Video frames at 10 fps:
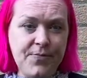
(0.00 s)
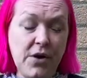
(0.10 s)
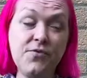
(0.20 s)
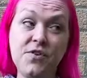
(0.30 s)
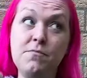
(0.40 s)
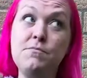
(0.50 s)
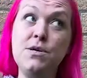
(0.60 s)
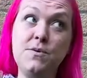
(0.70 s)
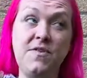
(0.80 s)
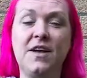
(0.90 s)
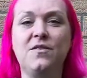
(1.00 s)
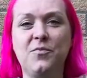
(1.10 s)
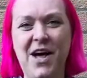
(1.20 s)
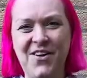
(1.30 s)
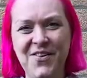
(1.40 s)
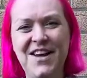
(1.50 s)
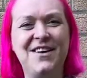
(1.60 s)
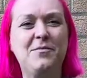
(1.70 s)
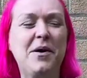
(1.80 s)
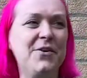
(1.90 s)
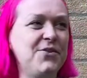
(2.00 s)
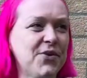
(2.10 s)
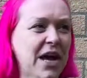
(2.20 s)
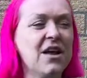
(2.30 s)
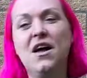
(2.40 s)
often amusing as well as poetry.